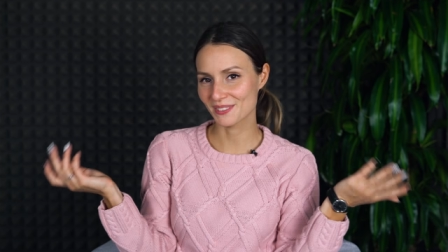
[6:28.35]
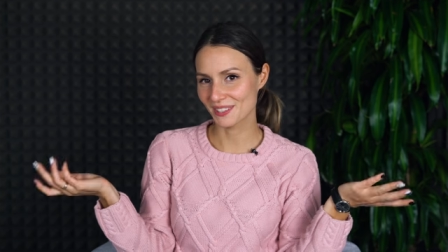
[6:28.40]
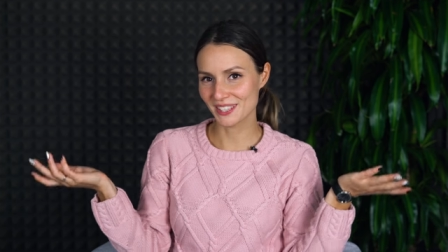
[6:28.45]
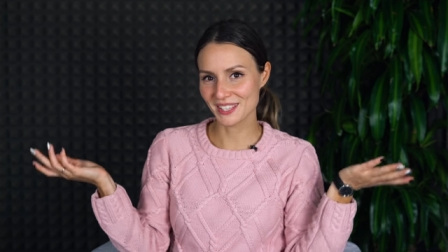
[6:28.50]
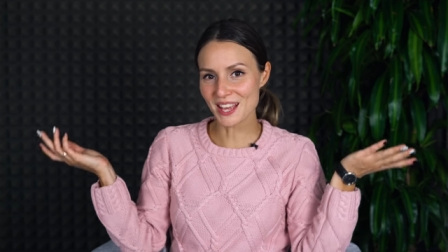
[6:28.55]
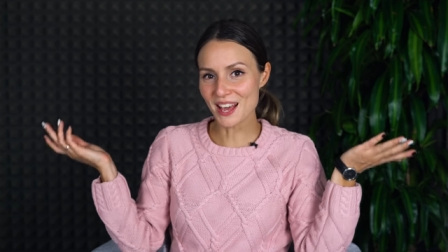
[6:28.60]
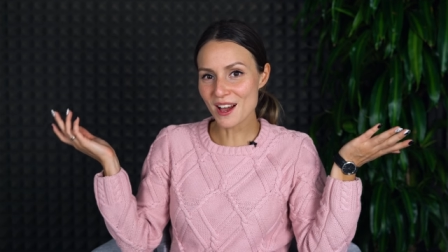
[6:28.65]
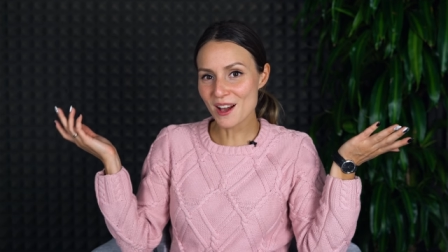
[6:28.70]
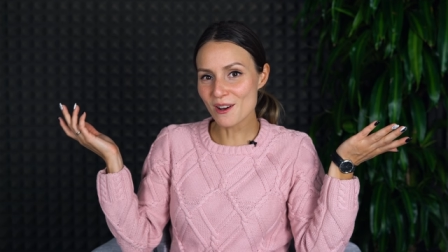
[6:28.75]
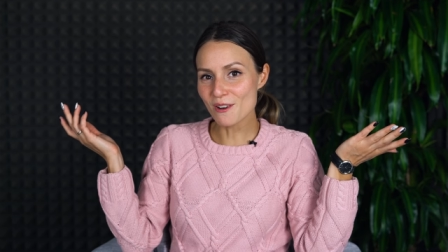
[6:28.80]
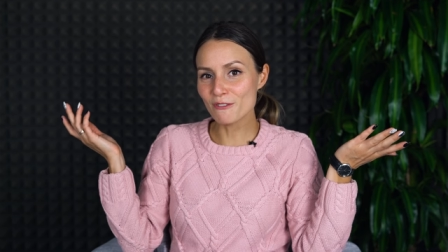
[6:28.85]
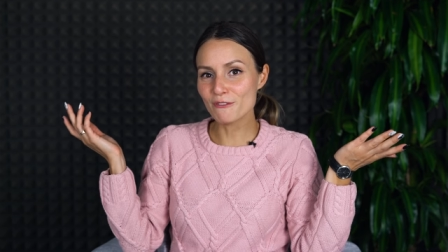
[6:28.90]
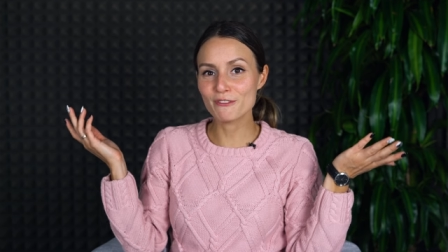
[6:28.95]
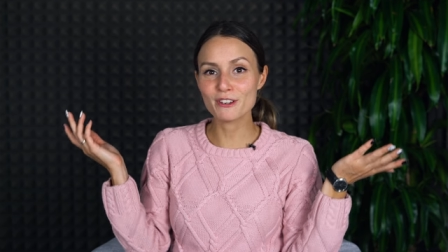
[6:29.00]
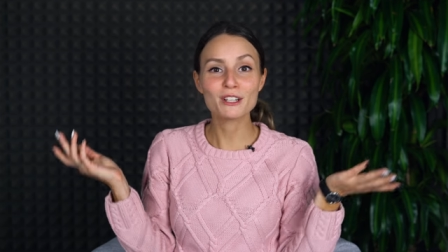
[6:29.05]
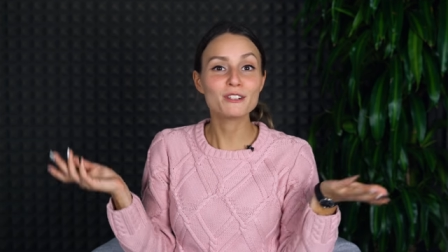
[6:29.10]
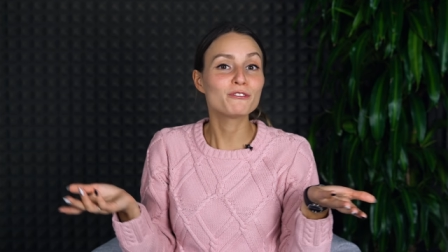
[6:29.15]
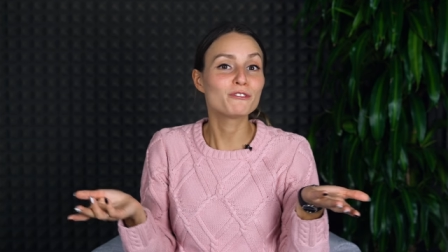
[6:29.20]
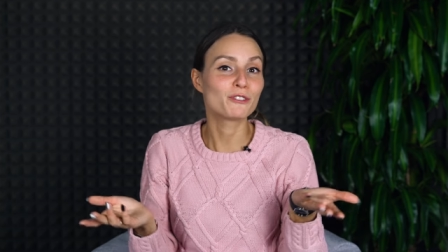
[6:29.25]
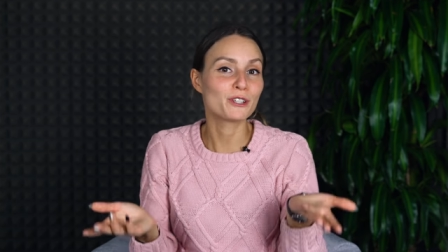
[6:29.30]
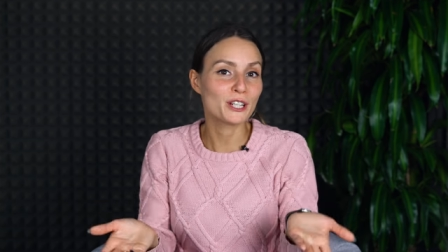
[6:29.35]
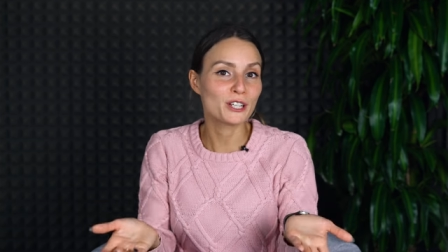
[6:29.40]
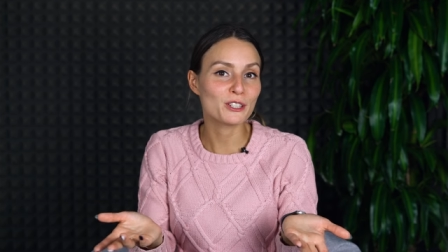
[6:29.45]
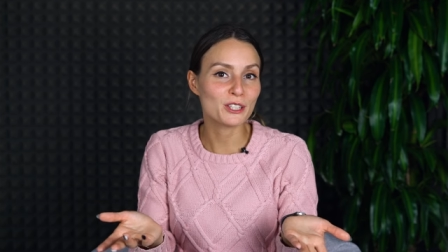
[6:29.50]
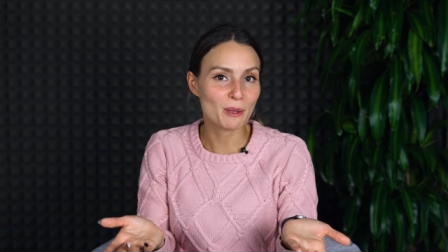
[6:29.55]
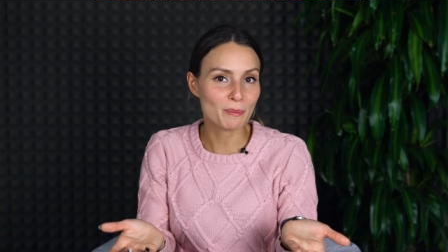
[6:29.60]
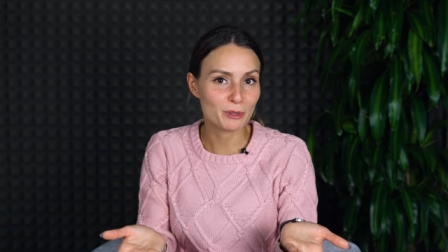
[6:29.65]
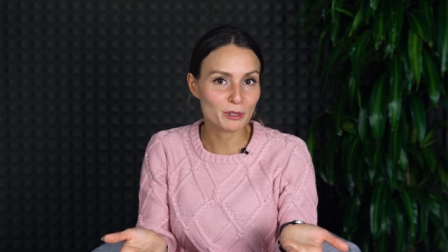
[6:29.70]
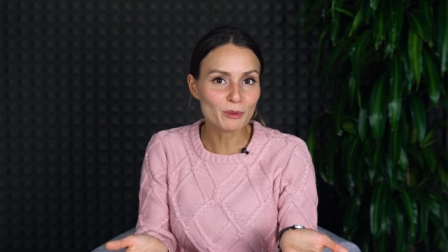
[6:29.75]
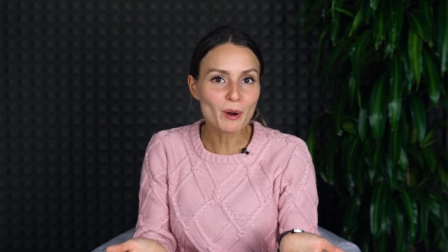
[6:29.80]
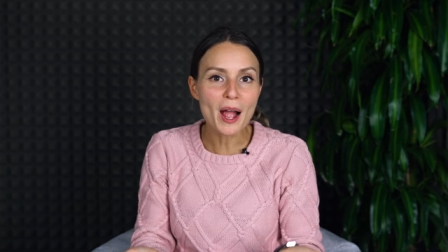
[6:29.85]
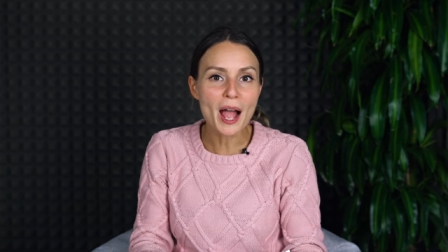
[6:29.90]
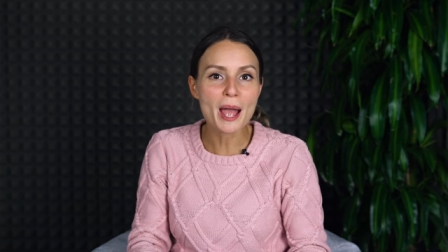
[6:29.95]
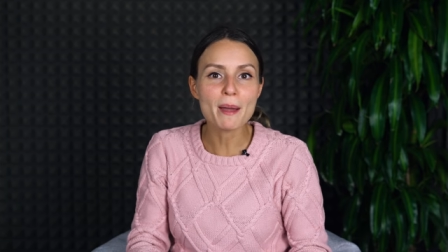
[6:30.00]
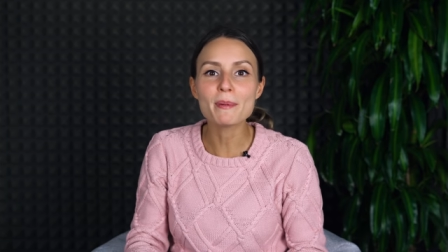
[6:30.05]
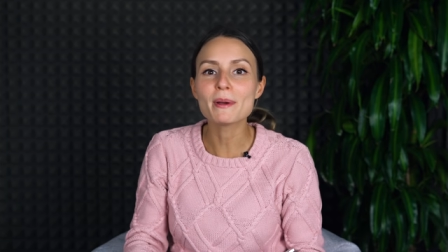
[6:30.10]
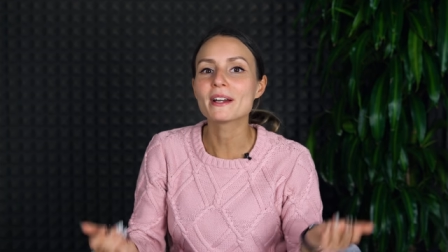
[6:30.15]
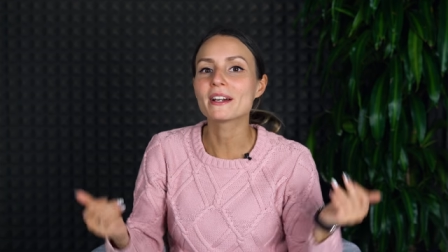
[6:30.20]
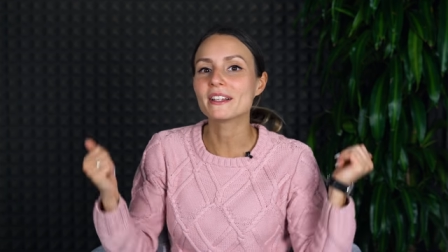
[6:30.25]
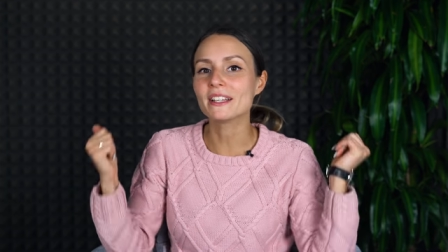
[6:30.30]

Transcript: So, feel free to subscribe,